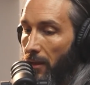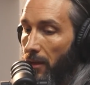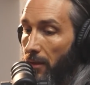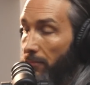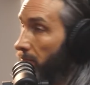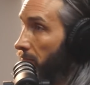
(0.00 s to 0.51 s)

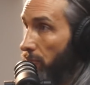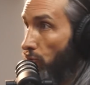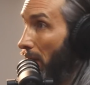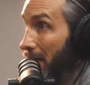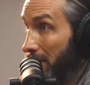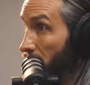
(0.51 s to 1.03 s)
um,
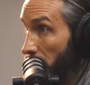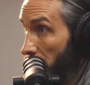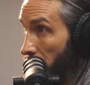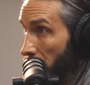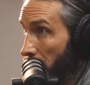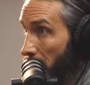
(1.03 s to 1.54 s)
great
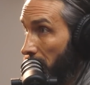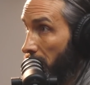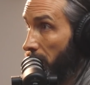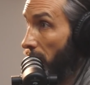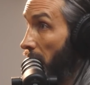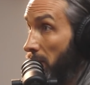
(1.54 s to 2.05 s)
teacher,
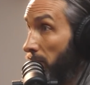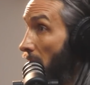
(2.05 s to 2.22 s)
created a